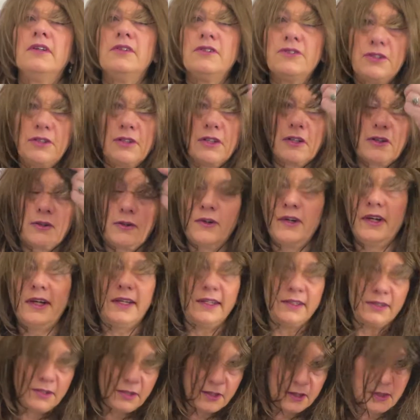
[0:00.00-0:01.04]
to
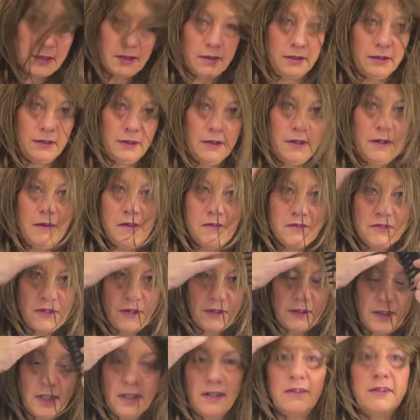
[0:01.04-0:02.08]
Chris so
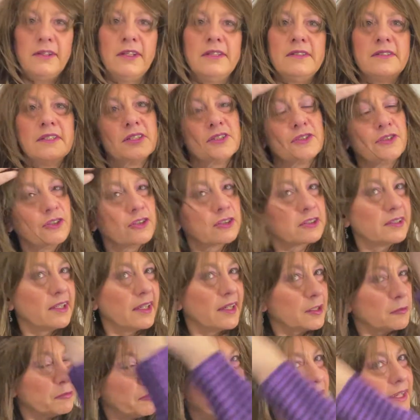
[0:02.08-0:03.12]
it literally just looks
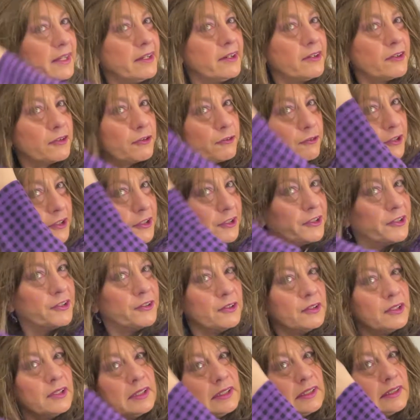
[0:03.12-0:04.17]
like my hair grew